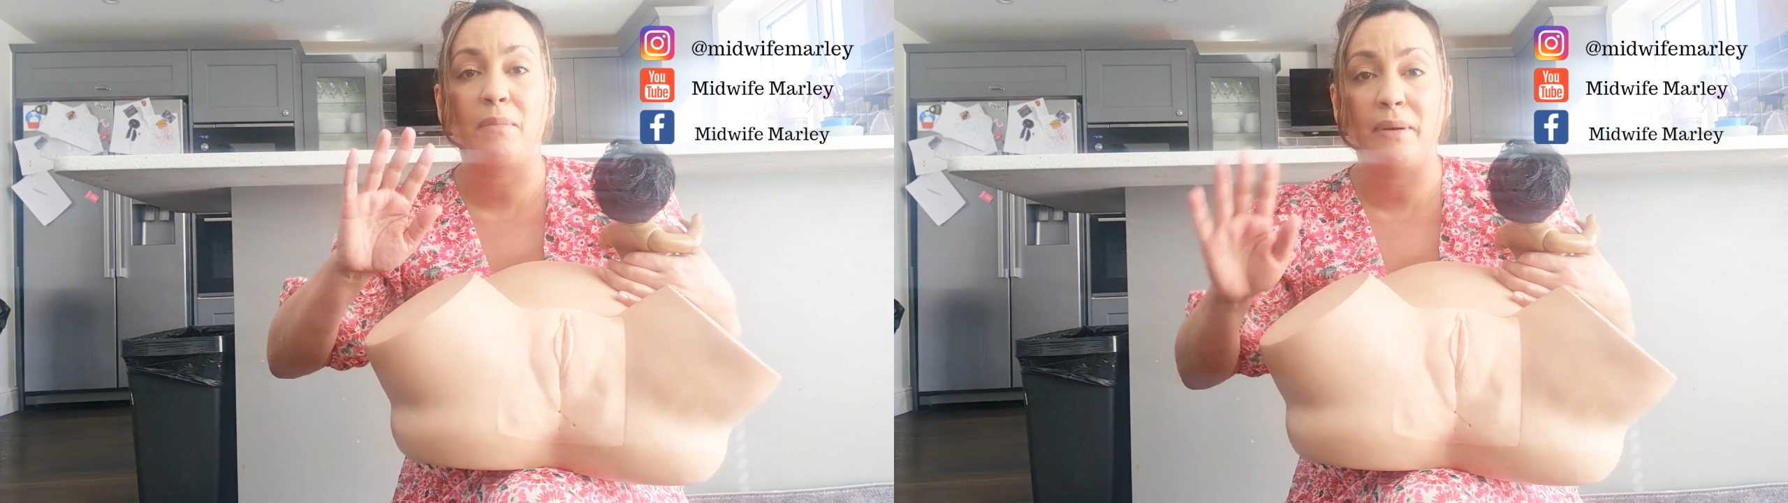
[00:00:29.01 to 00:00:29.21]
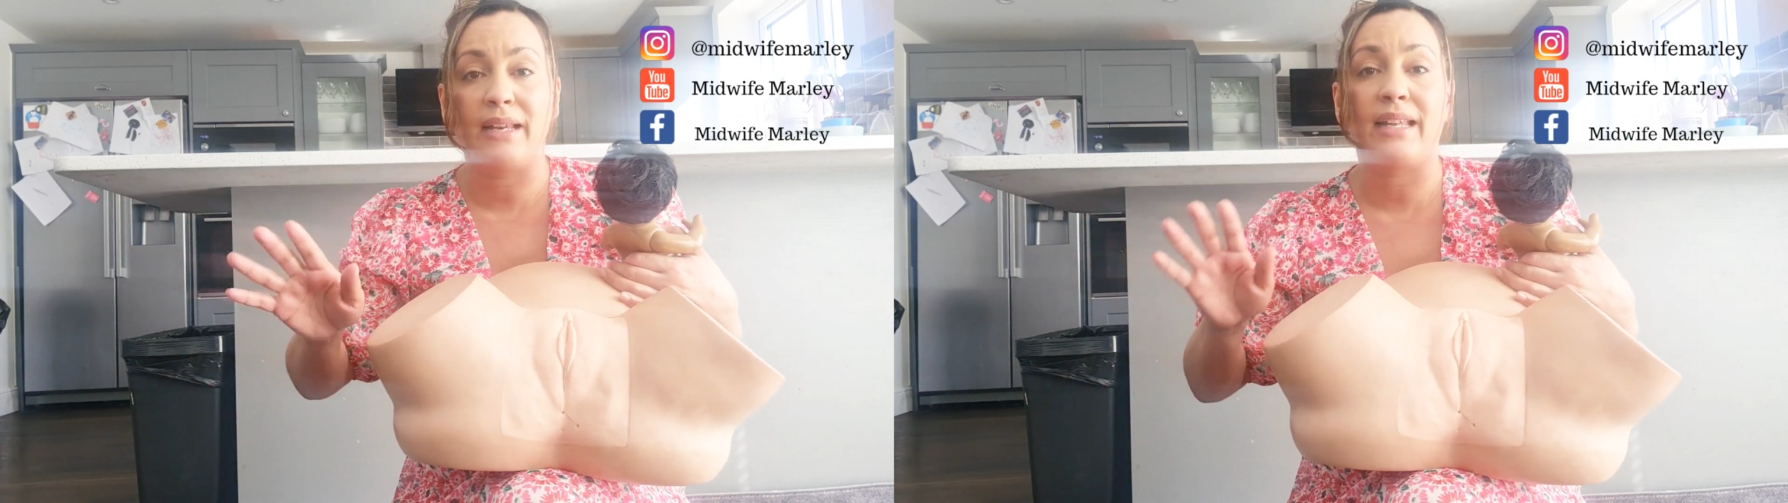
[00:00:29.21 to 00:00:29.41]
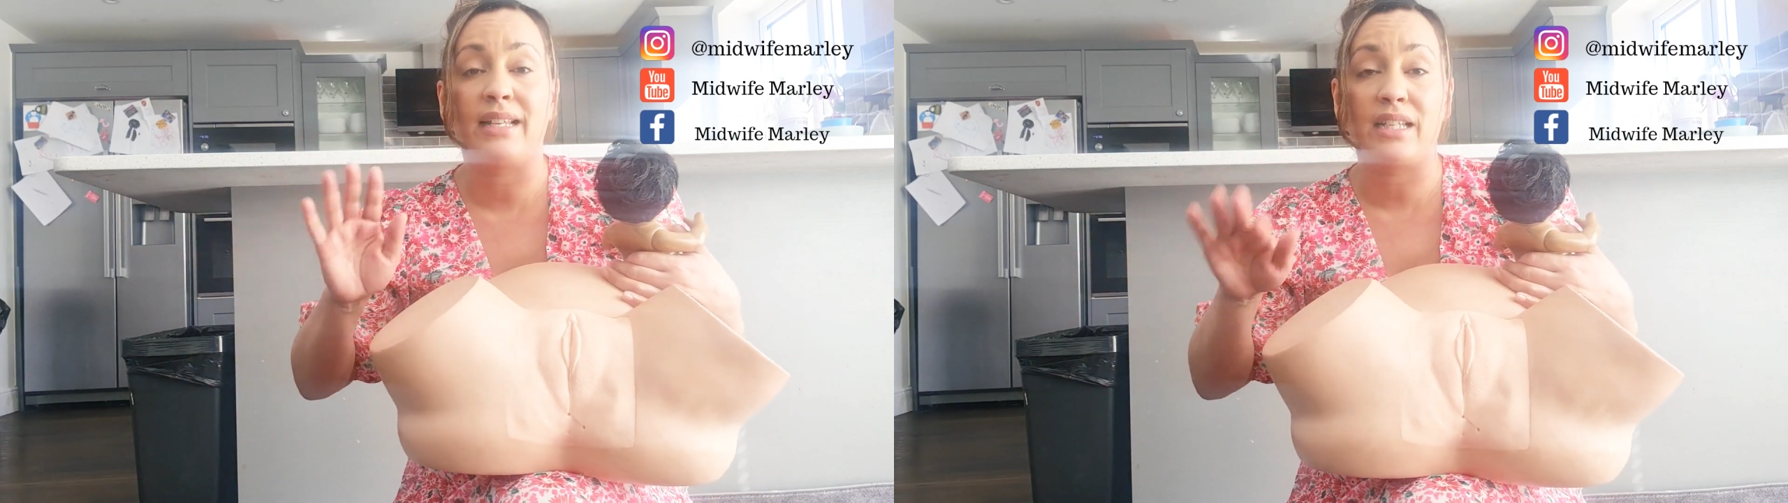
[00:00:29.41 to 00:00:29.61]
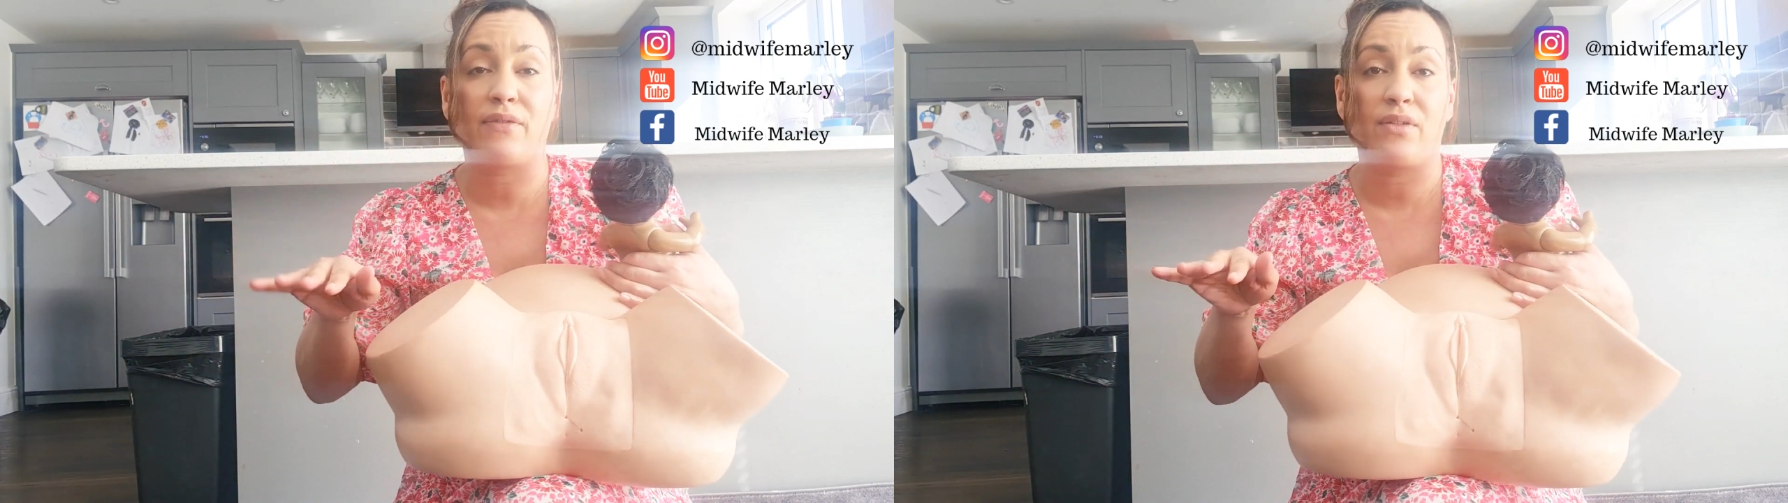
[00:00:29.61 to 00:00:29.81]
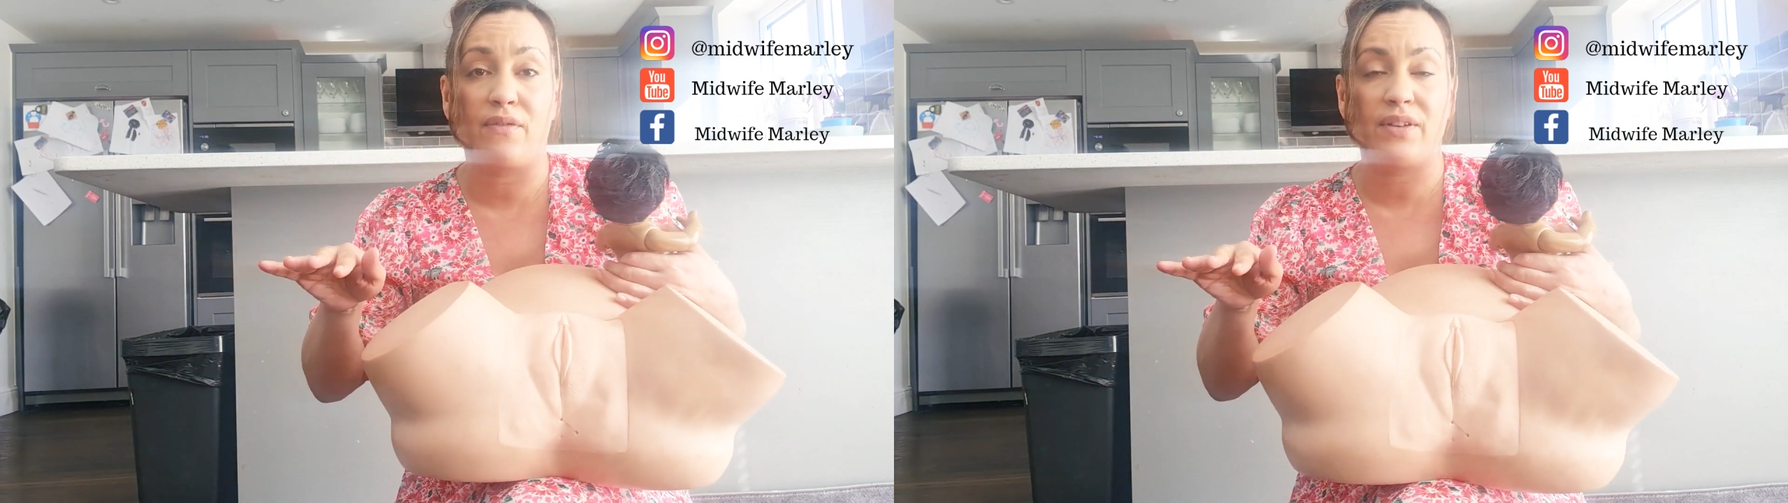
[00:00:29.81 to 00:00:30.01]
completely
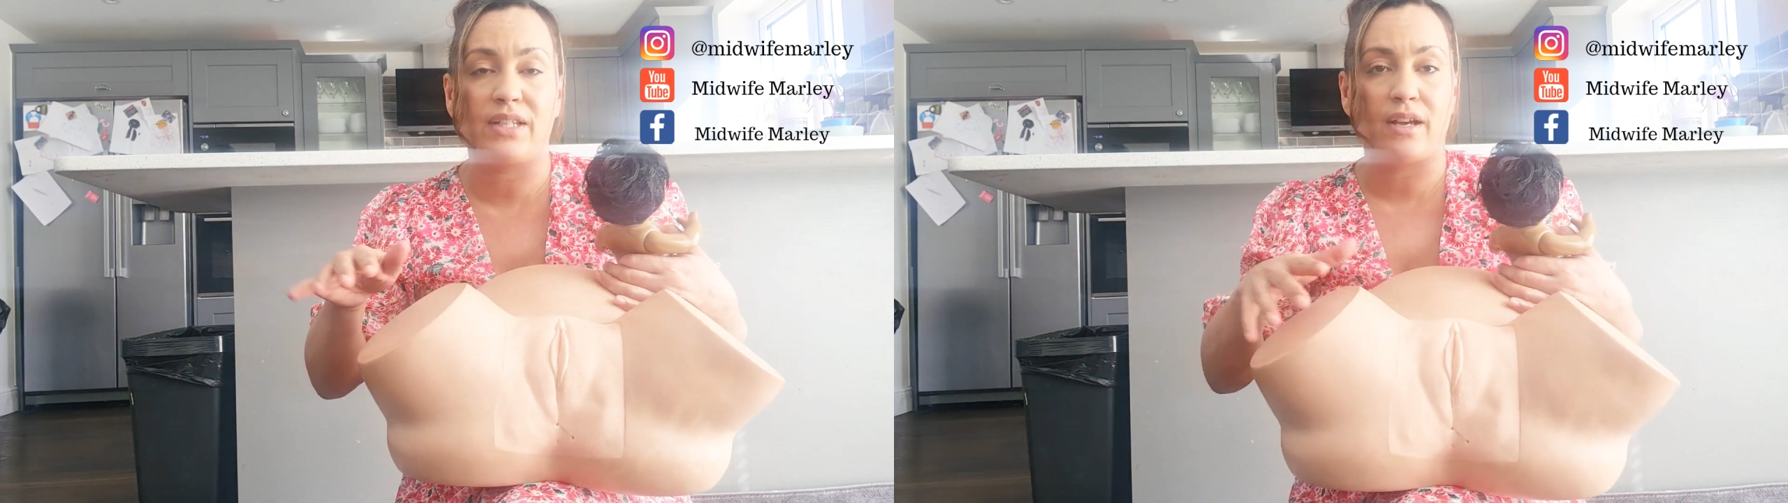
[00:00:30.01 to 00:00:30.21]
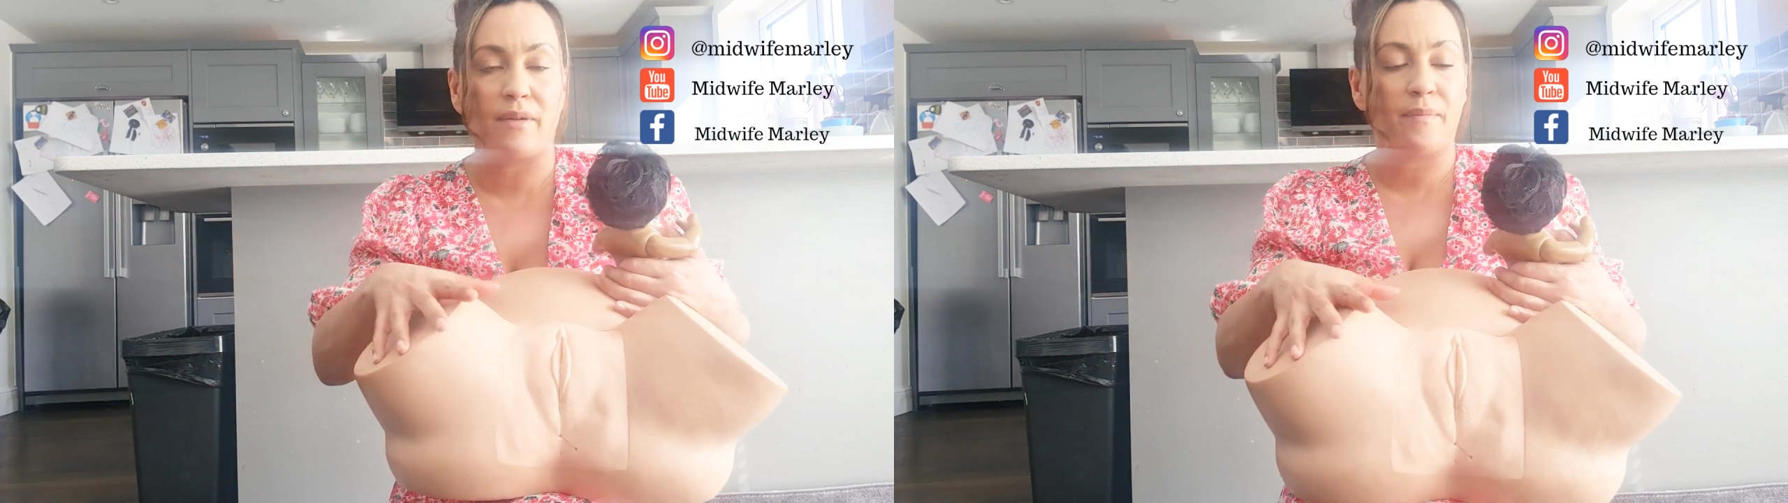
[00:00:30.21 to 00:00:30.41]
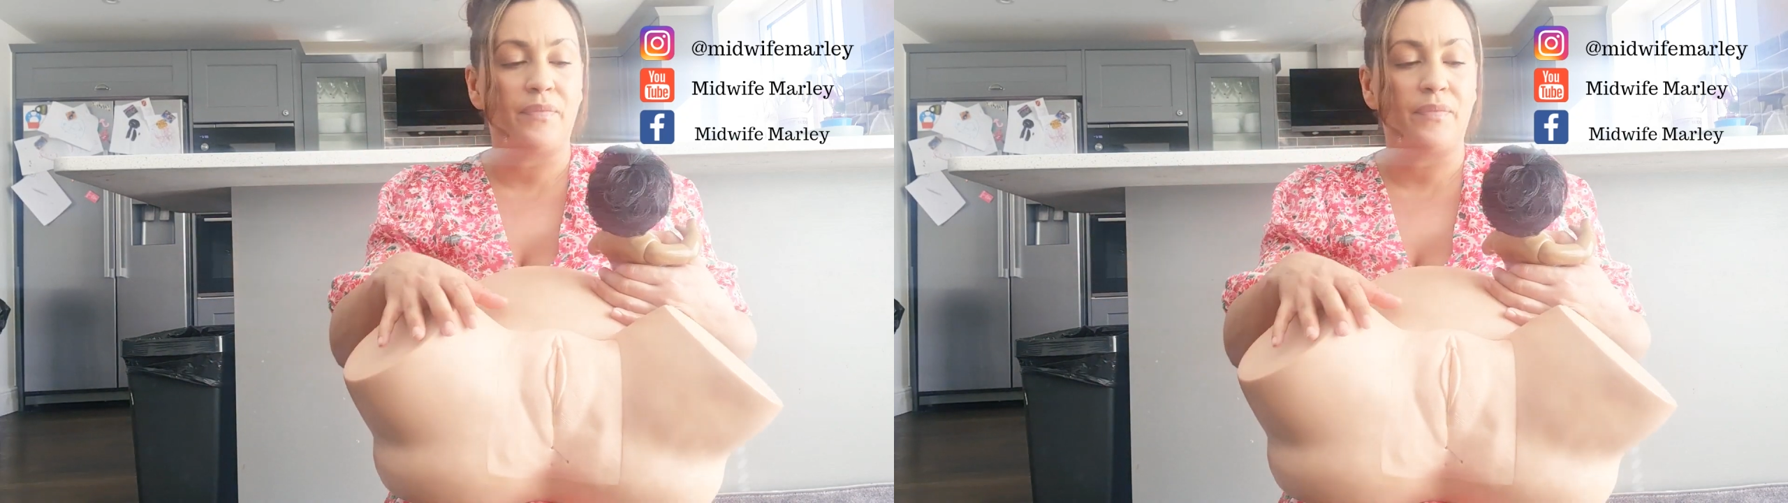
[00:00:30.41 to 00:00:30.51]
different video.